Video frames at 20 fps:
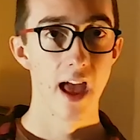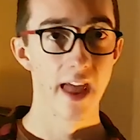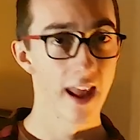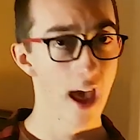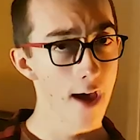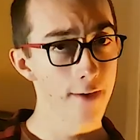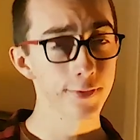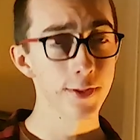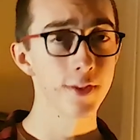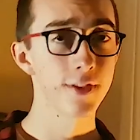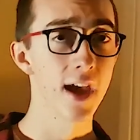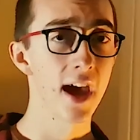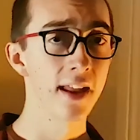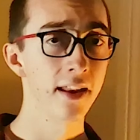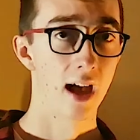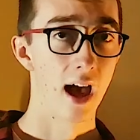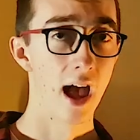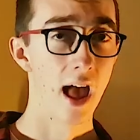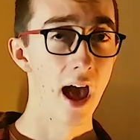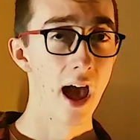and after
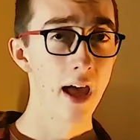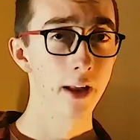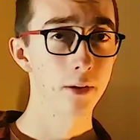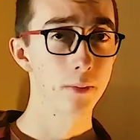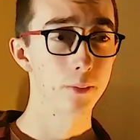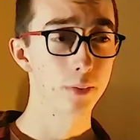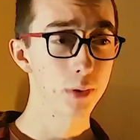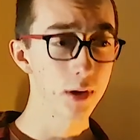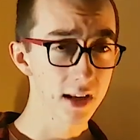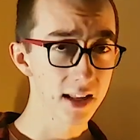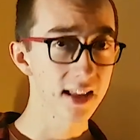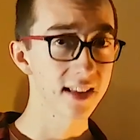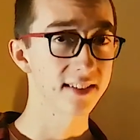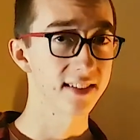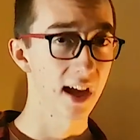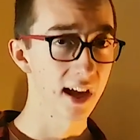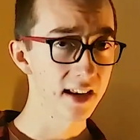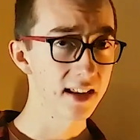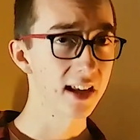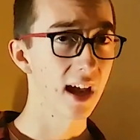that I had a pretty
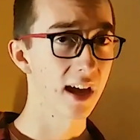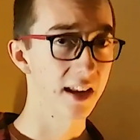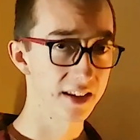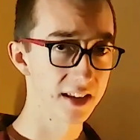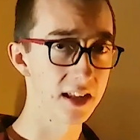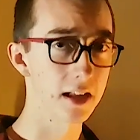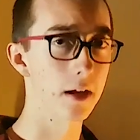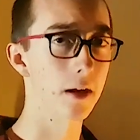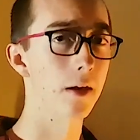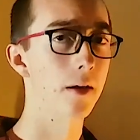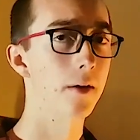exciting idea.